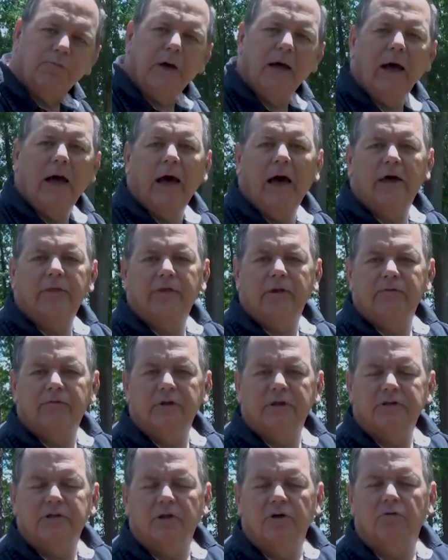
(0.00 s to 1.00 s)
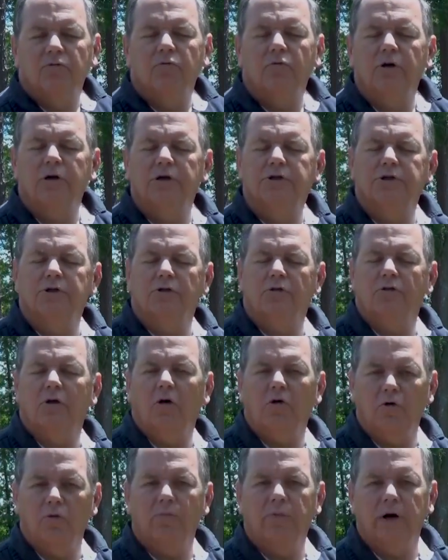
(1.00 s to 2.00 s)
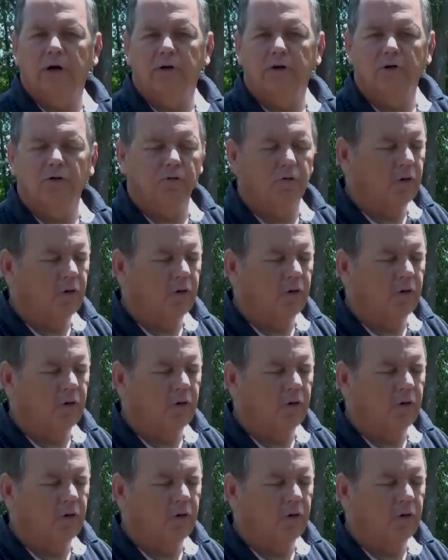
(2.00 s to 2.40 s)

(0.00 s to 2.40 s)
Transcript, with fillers: path of this original old Butler